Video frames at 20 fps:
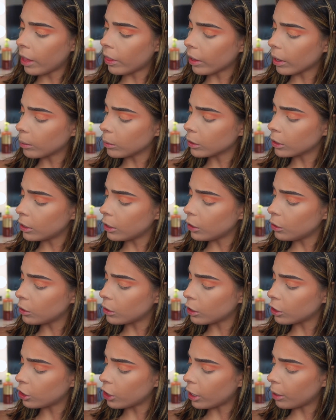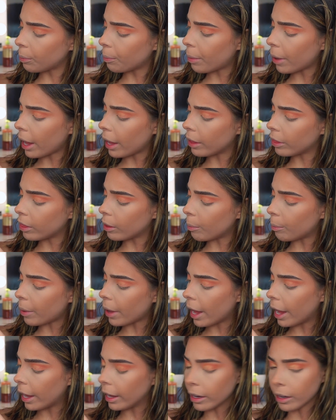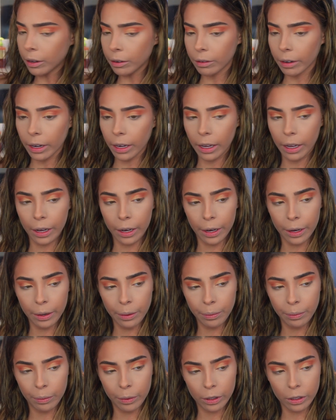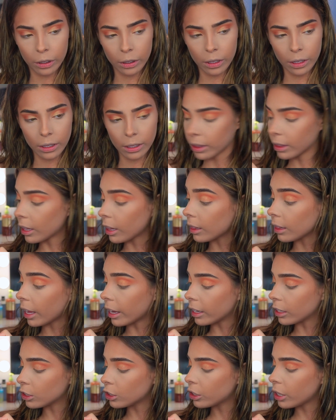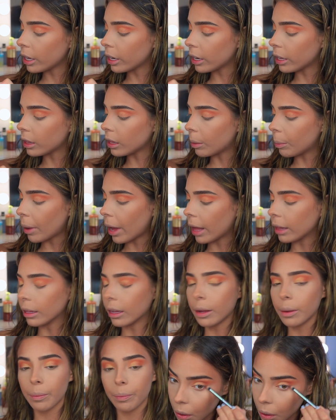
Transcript: I think I'm just gonna use the shade the Bay right here, which is the lightest shade in the palette,